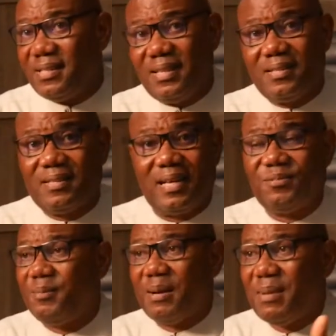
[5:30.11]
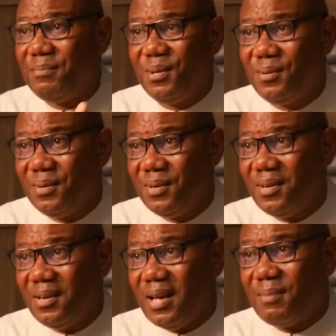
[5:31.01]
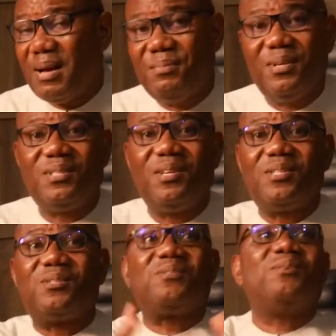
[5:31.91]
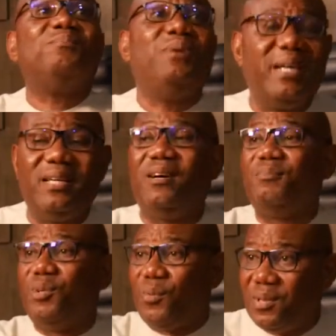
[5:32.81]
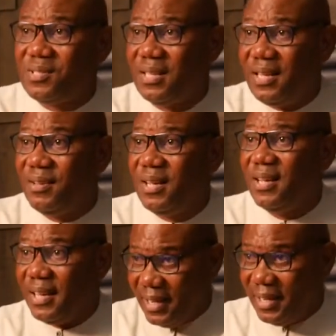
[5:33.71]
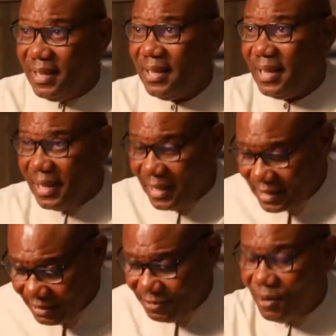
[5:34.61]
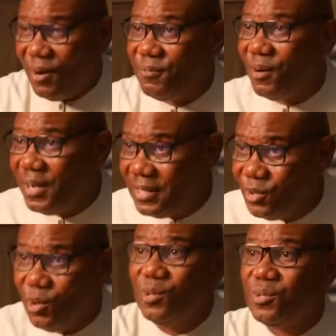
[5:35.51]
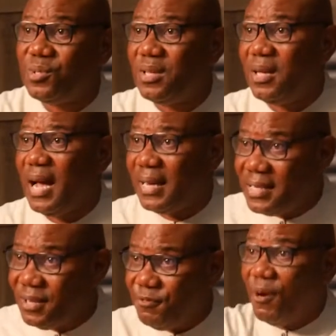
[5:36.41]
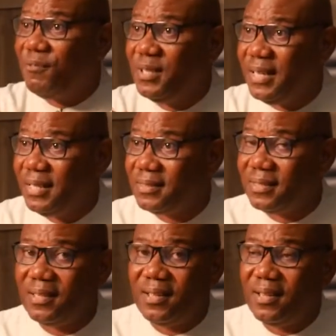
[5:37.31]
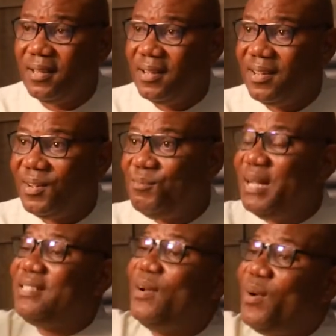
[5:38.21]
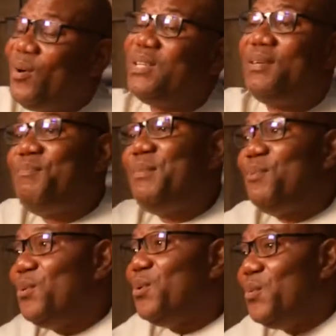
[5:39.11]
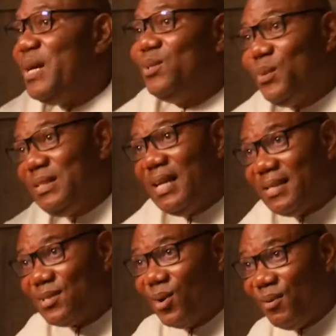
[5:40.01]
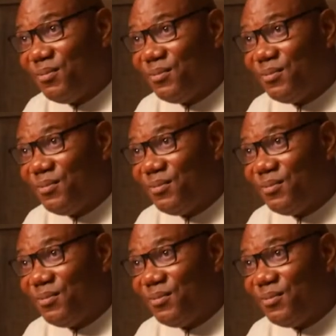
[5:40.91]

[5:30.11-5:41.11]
It didn't start with Akpabio. Akpabio is just bringing up the ones he is involved or he knows and is involved in it. But there were other people who were doing that stuff.